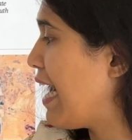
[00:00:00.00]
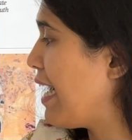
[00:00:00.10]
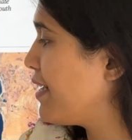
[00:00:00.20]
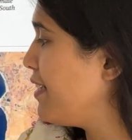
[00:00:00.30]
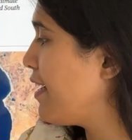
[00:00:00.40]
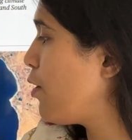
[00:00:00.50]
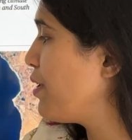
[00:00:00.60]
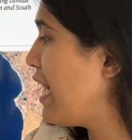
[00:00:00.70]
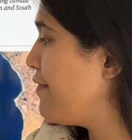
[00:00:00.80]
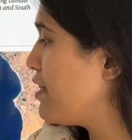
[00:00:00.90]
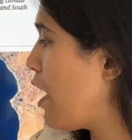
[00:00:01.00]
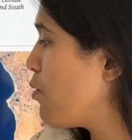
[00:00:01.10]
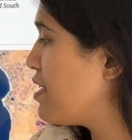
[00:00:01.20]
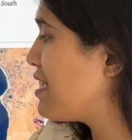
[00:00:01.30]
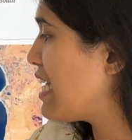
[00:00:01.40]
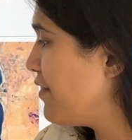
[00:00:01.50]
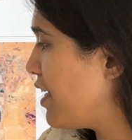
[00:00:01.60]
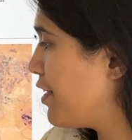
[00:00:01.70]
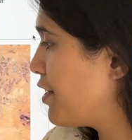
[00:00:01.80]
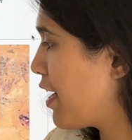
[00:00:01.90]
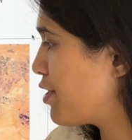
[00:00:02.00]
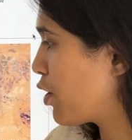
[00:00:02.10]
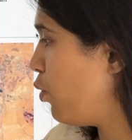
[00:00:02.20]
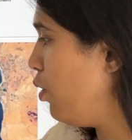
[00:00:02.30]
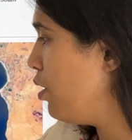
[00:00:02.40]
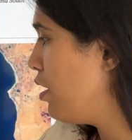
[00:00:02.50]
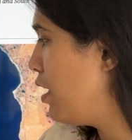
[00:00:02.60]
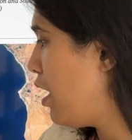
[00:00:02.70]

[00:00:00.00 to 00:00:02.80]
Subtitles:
ended around 11,700 years ago,